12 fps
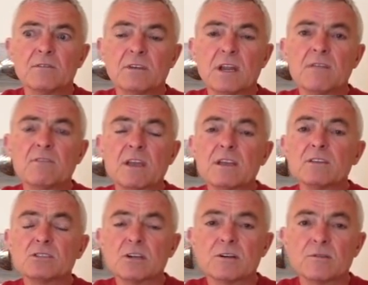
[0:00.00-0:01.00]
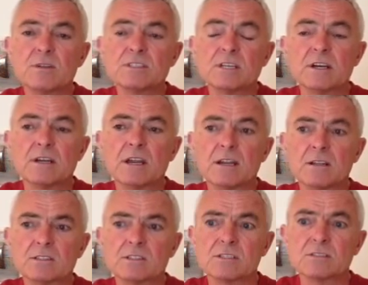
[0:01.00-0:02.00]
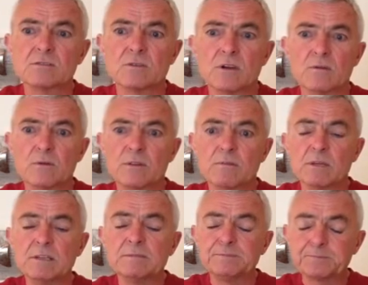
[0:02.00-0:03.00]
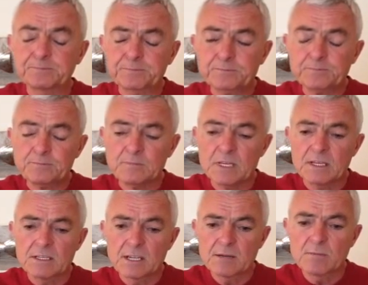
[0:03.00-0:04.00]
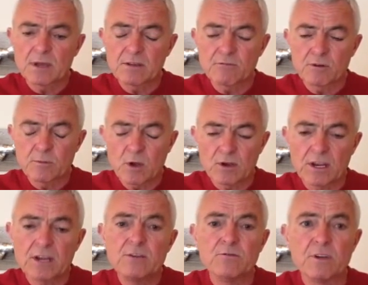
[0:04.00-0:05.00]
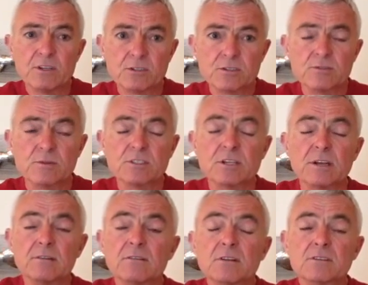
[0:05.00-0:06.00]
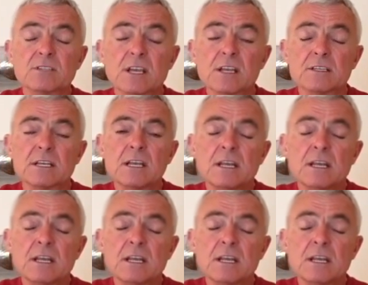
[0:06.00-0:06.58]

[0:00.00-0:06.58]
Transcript: Dave King shared a recent analysis with me done by a firm called EduVentures, which kind of looks at